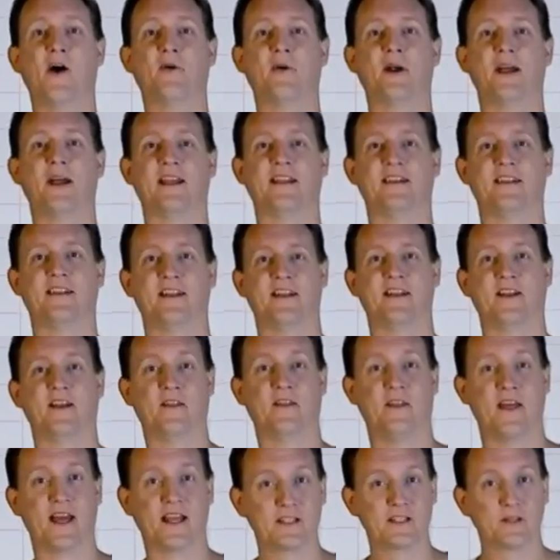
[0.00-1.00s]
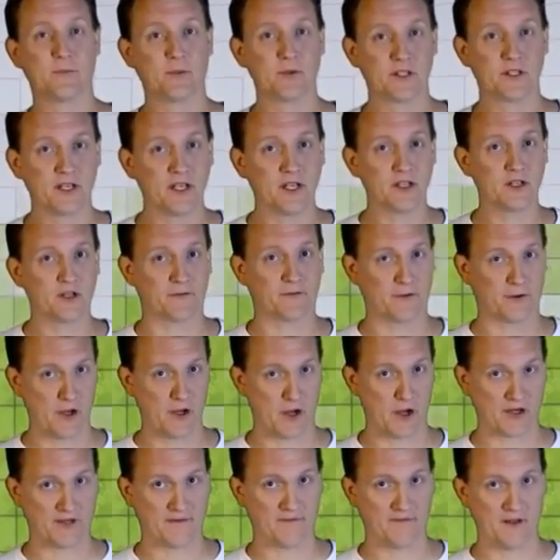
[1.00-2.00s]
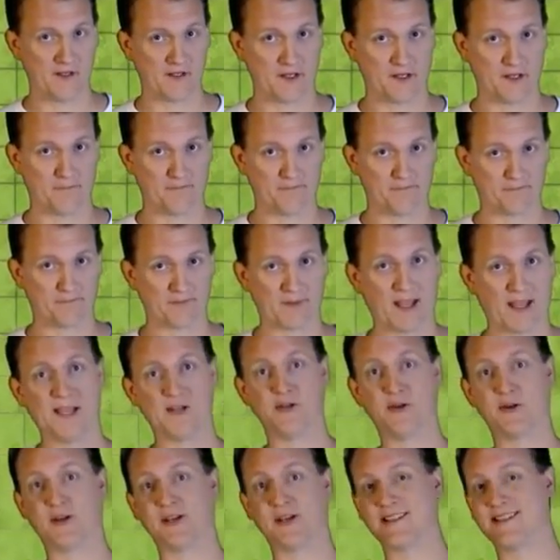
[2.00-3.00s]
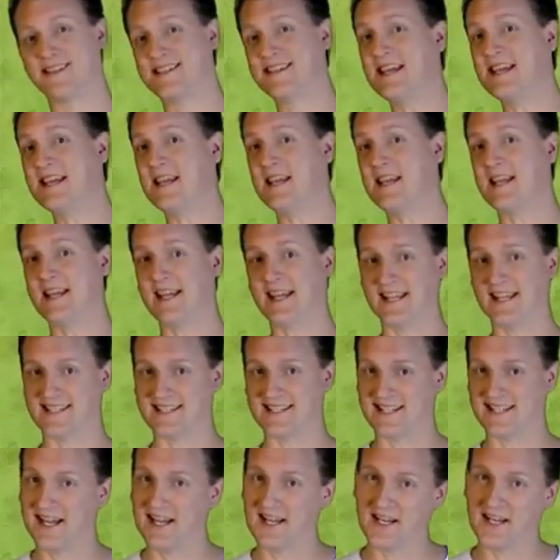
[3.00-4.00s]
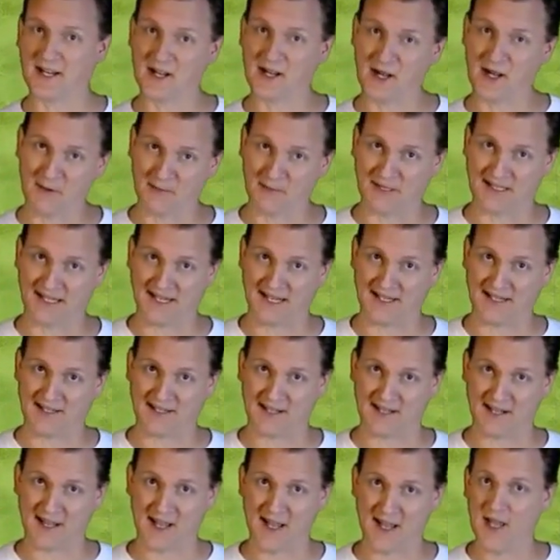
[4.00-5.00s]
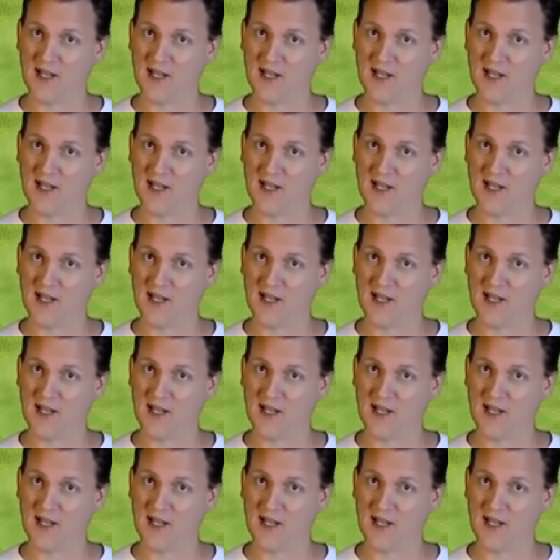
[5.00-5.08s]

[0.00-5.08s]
All right, that's a procedure for long division. As you can see, it's kind of complicated,